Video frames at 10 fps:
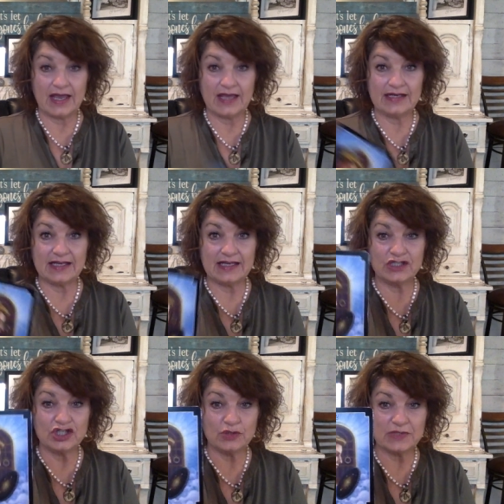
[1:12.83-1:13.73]
And
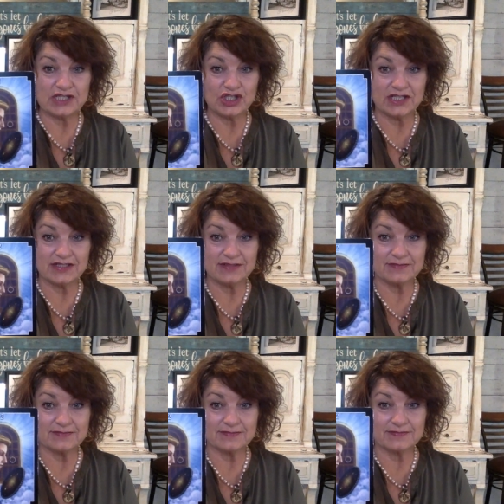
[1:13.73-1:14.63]
intuition.
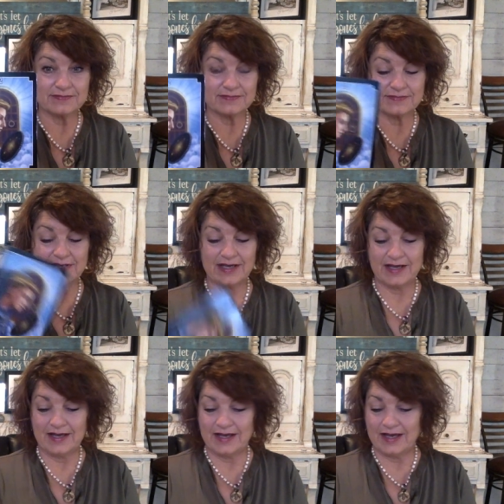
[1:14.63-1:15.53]

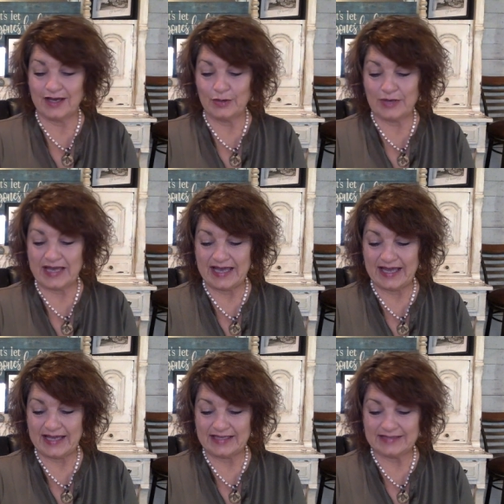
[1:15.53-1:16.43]

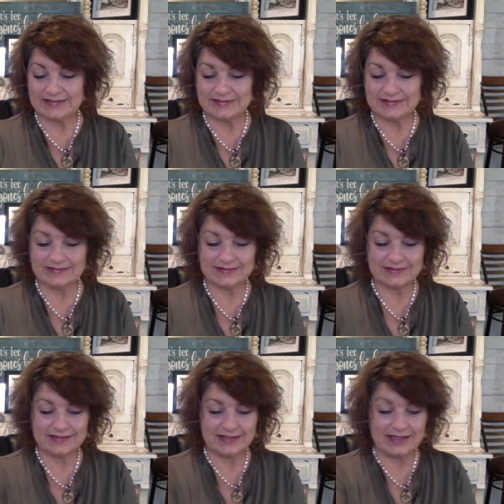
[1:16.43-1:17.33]
Okay.
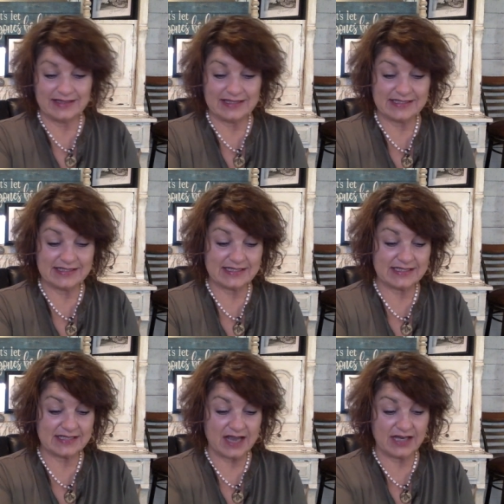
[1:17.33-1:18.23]
This is
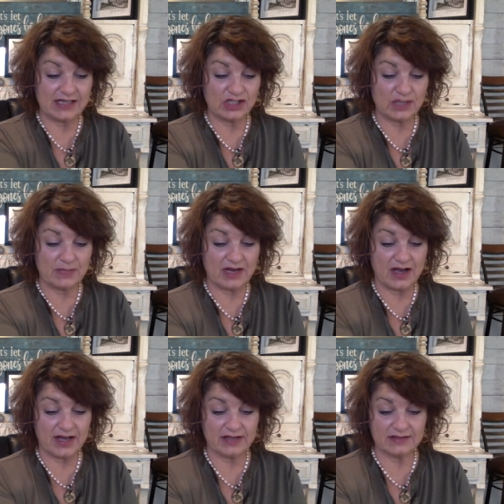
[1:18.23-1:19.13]
exciting,
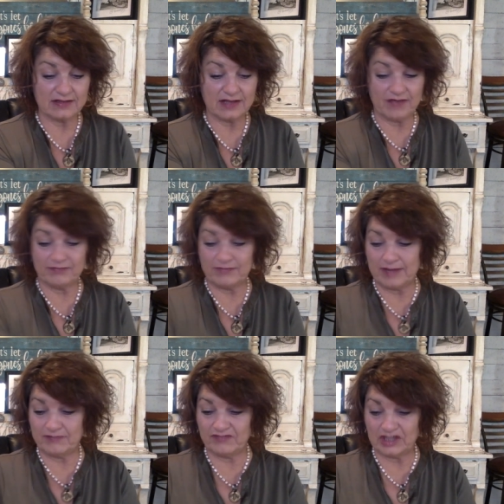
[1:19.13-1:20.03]
Gemini. I,
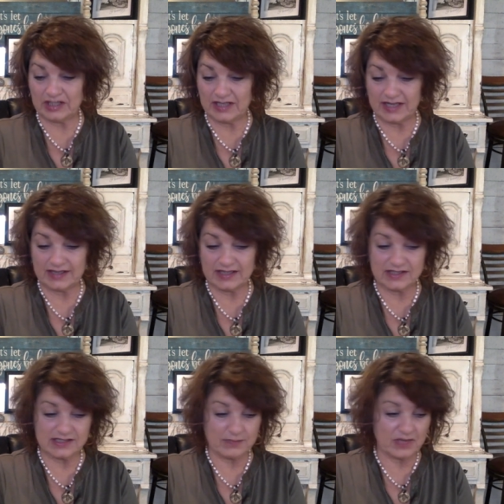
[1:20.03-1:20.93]
I'm feeling like
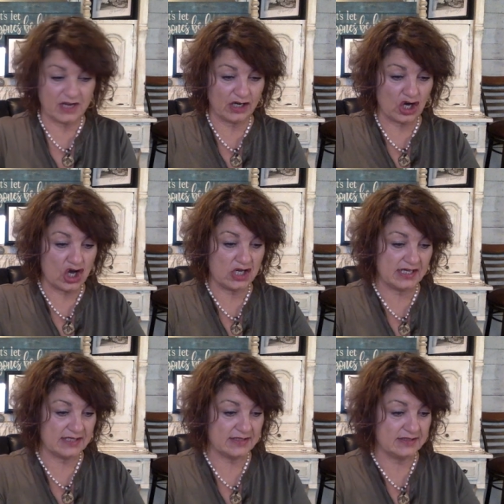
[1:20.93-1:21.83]
there's some kind of
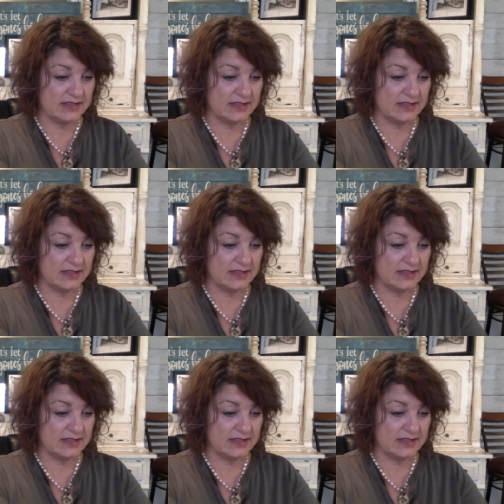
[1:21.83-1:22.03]
calling